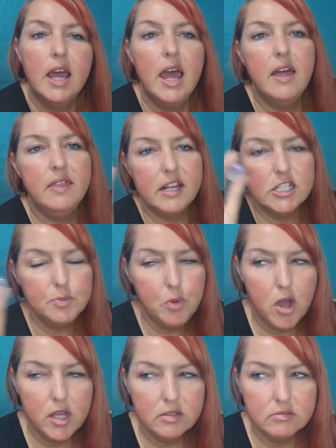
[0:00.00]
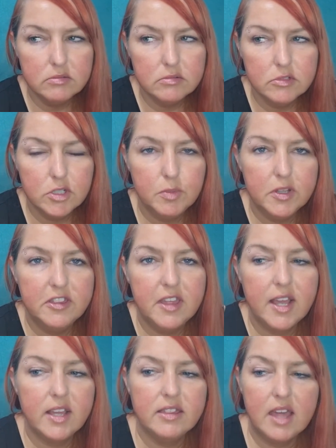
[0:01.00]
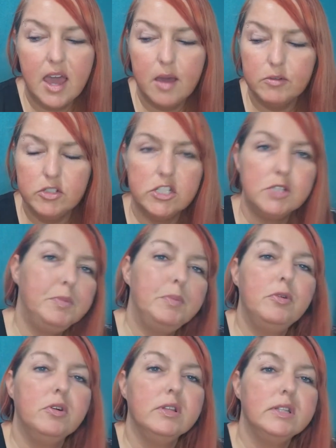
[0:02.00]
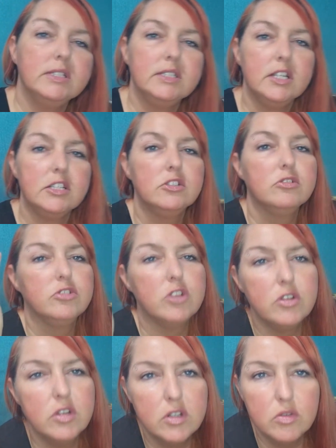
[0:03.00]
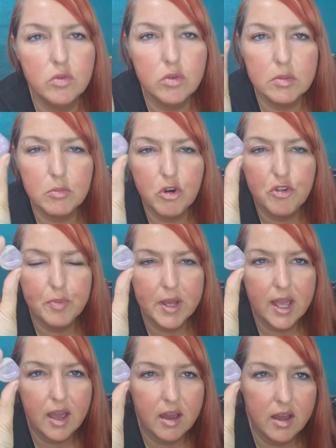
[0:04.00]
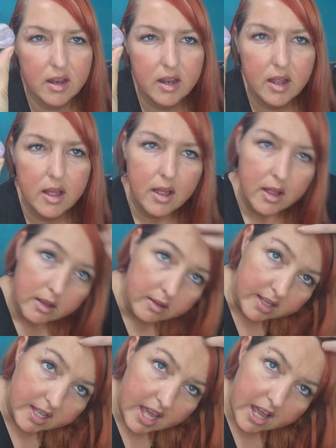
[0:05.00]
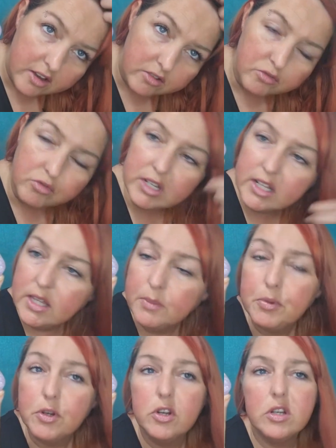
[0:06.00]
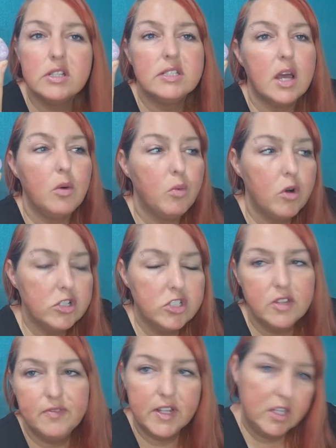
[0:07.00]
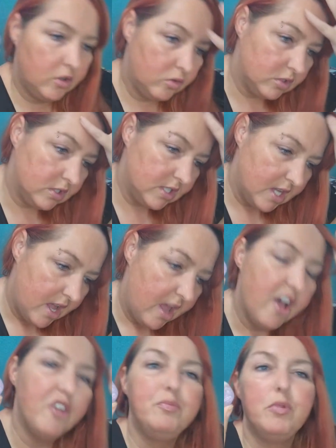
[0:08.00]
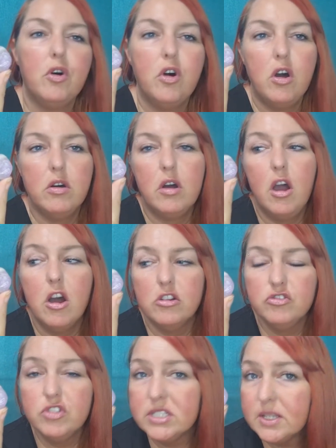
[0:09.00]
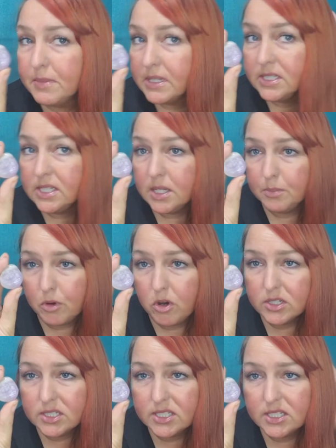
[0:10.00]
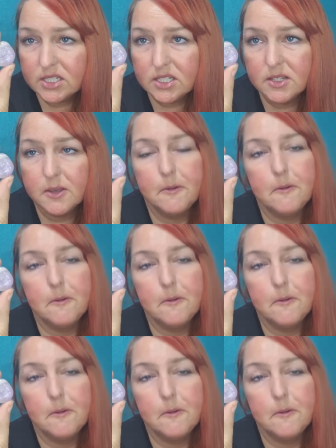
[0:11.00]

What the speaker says: At this point you would think that I would just be pulling these crystals out and know them off by heart. Like, I read the books, I watch the videos, I've bought hundreds of mystery boxes.